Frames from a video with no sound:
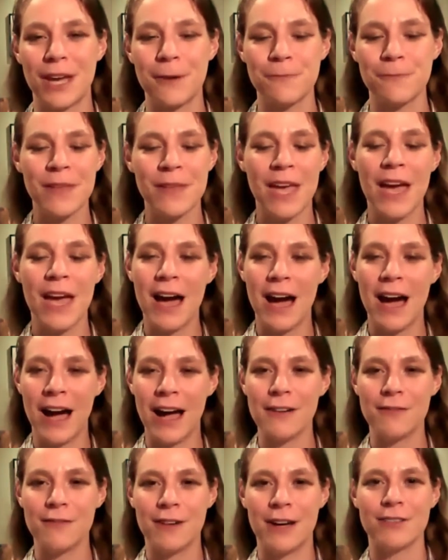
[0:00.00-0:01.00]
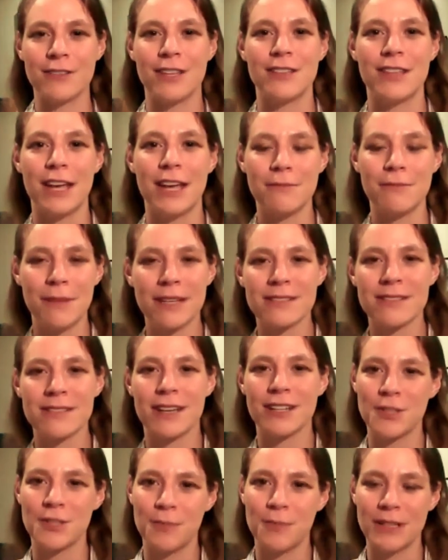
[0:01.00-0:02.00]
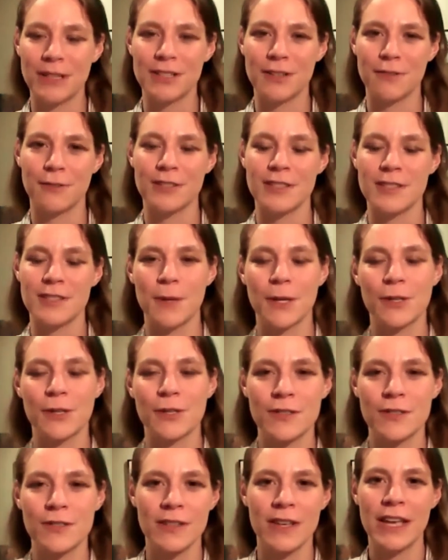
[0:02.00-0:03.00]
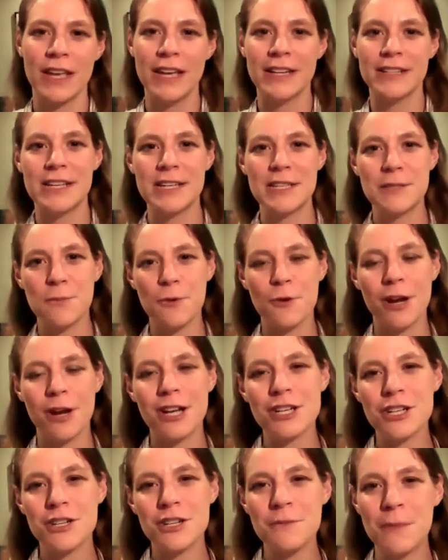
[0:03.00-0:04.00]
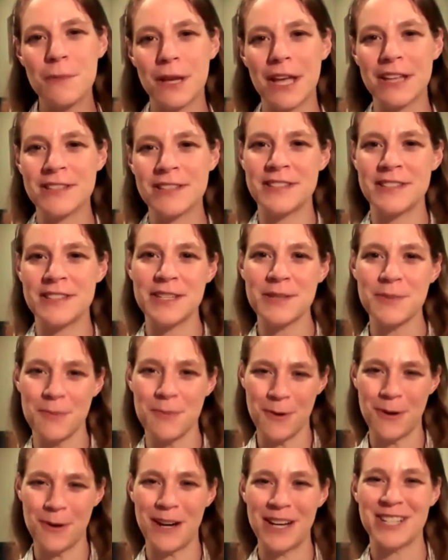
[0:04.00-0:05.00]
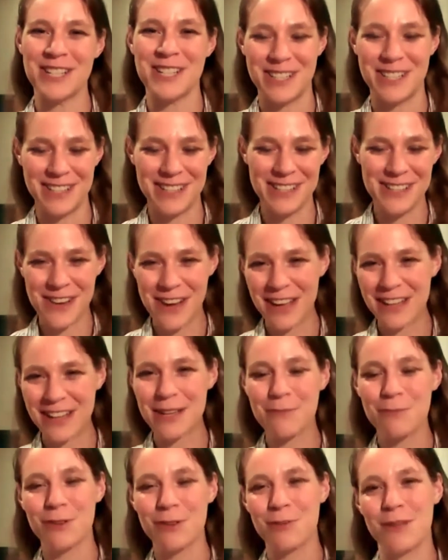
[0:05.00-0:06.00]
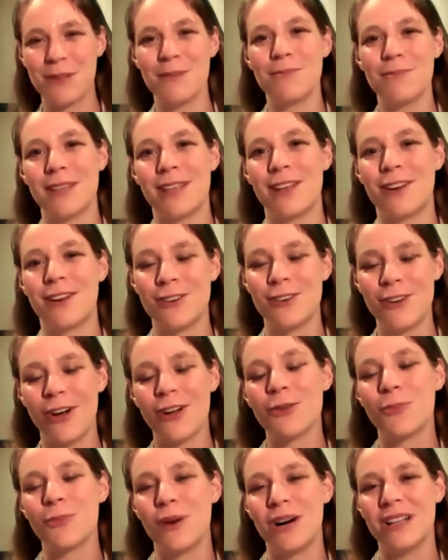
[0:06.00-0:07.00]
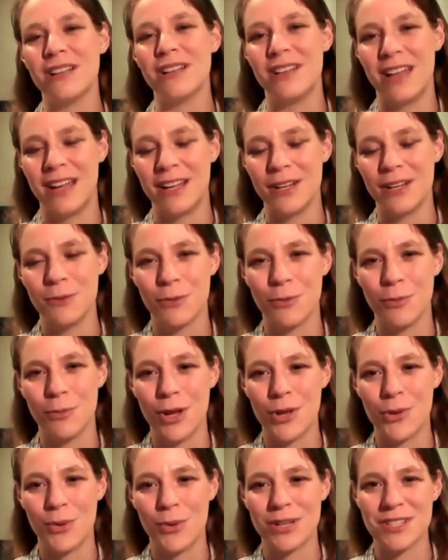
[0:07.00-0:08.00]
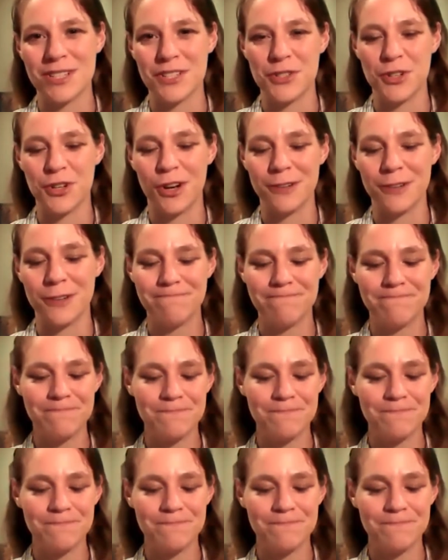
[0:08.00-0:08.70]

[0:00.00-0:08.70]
Okay. I have found that makes such a big difference, because desperation begets desperation, and you end up with people that are not well aligned with where you're wanting to go.